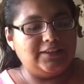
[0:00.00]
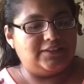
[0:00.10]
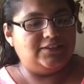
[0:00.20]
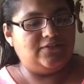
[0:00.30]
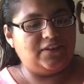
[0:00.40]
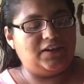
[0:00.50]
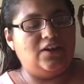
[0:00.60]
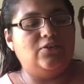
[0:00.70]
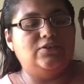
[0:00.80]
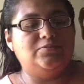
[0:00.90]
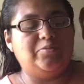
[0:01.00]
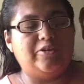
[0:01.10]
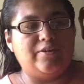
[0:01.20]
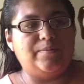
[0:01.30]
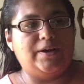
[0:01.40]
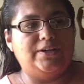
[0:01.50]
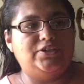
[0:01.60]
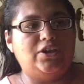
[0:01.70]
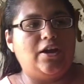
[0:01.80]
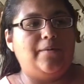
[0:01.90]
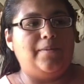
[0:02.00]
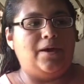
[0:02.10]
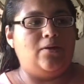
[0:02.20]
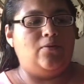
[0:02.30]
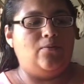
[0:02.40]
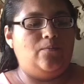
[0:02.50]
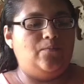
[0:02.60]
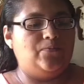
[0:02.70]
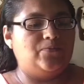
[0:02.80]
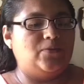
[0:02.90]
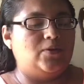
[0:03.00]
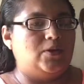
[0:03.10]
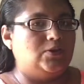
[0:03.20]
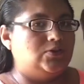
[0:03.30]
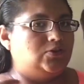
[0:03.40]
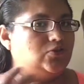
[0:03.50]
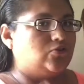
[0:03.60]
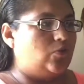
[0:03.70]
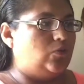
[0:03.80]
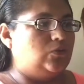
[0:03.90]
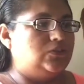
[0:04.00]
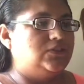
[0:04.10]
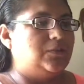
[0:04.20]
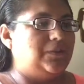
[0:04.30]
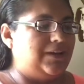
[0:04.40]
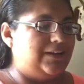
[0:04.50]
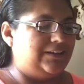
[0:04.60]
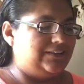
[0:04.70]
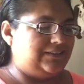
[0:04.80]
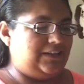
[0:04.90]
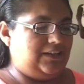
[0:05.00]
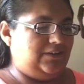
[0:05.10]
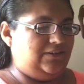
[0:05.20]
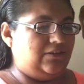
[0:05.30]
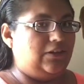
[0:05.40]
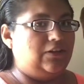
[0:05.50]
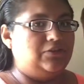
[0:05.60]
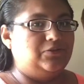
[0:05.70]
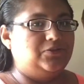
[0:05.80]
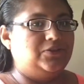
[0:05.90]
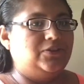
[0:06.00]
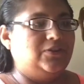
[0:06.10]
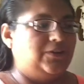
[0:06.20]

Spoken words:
this video is pretty much about school supplies and clothes,